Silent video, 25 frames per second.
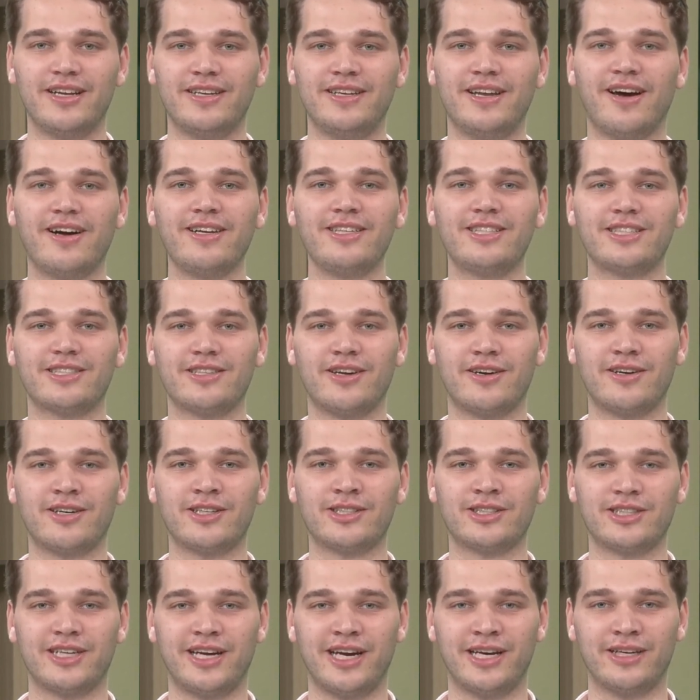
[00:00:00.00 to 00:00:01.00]
9
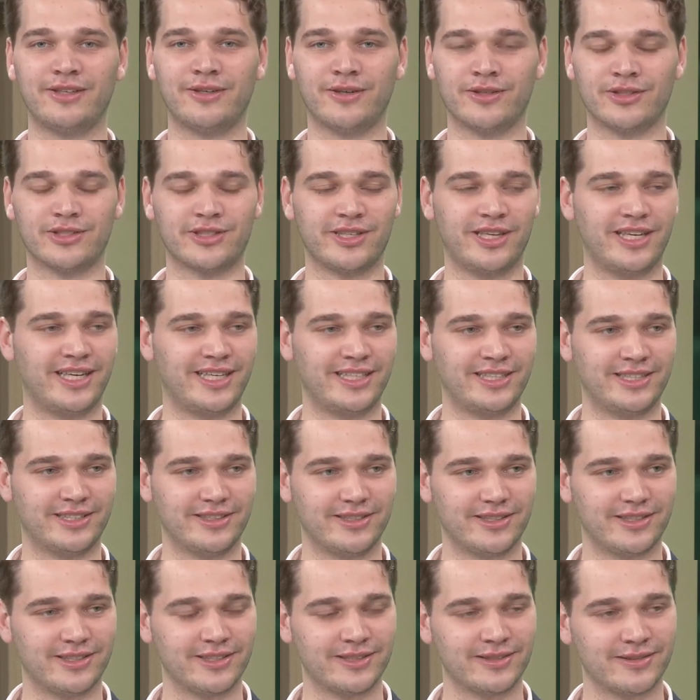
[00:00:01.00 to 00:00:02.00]
stars and
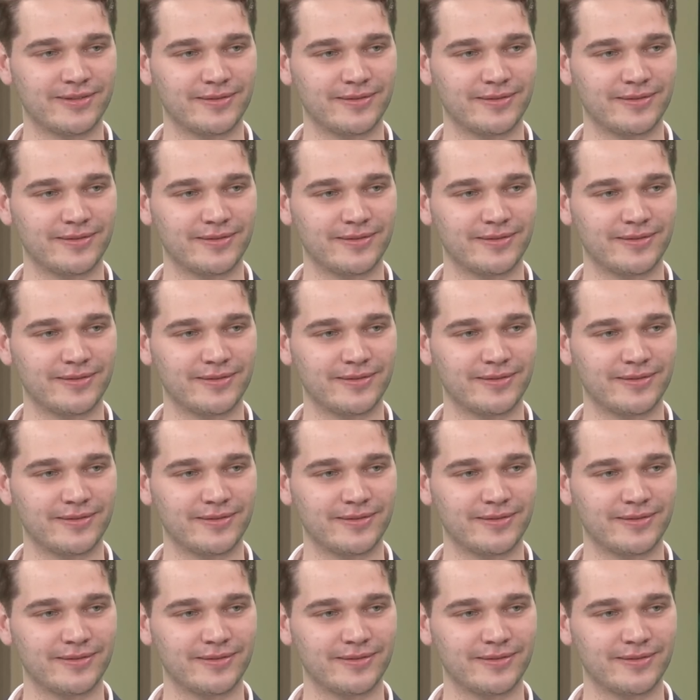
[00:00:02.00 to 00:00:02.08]
constellations.